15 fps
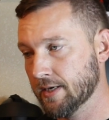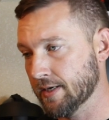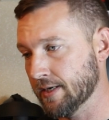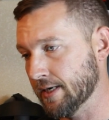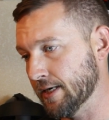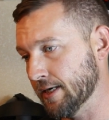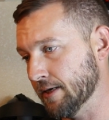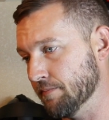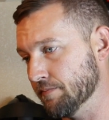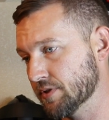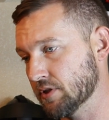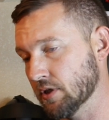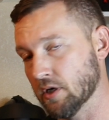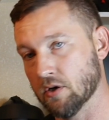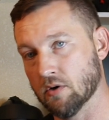
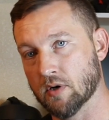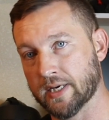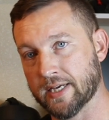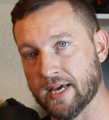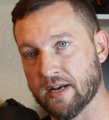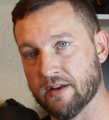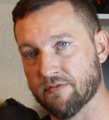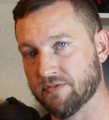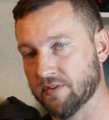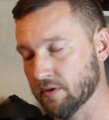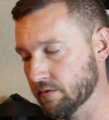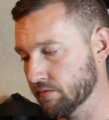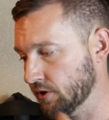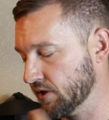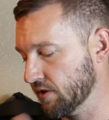So again, if
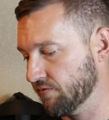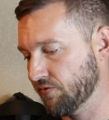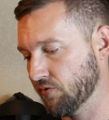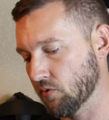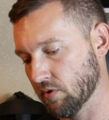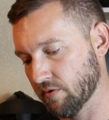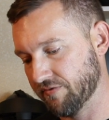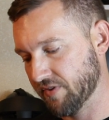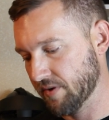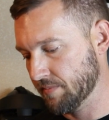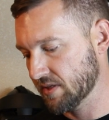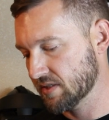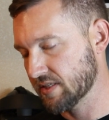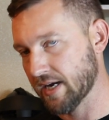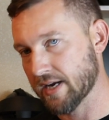you're looking for
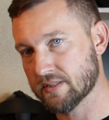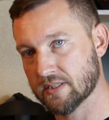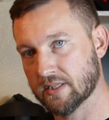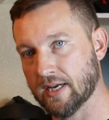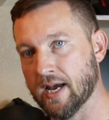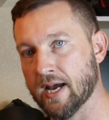fitment sizing,